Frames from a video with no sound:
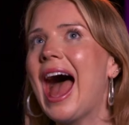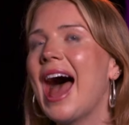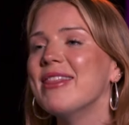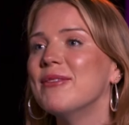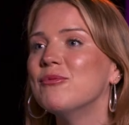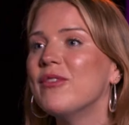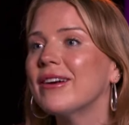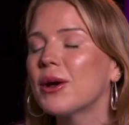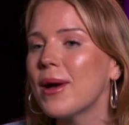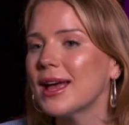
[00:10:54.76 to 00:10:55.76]
And then
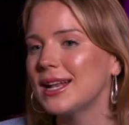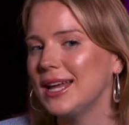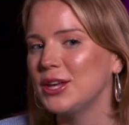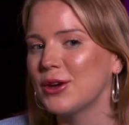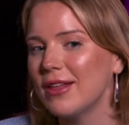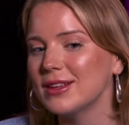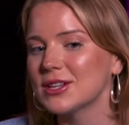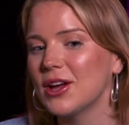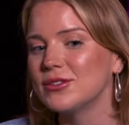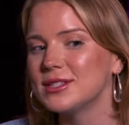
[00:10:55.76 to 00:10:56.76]
very quickly you get this
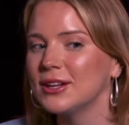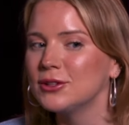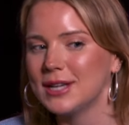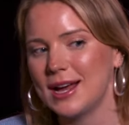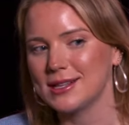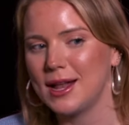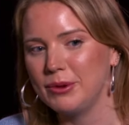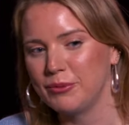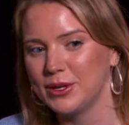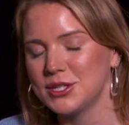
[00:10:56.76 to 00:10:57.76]
kind of single tax
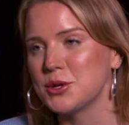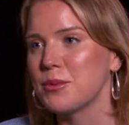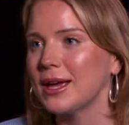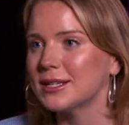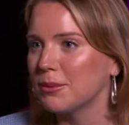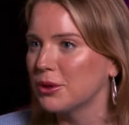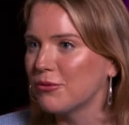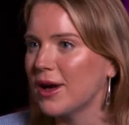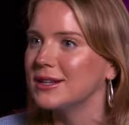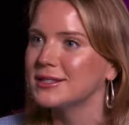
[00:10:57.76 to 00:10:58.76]
element, which is you're paying double the
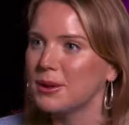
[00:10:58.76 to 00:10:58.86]
rent,